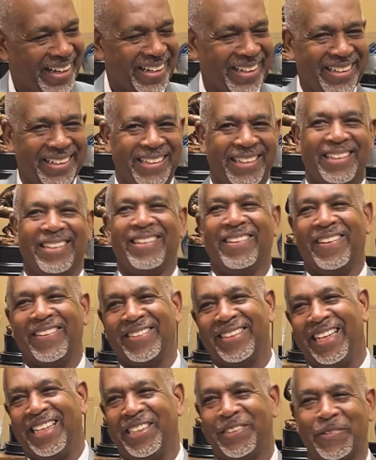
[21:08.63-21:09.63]
wasn't
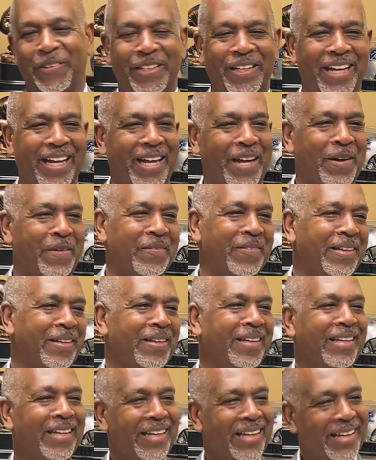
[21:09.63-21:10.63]
personal. He was doing his
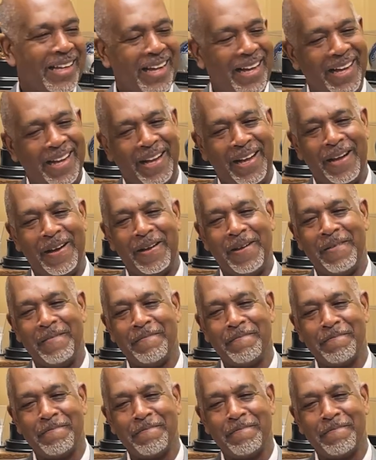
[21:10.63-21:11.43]
job. Yeah.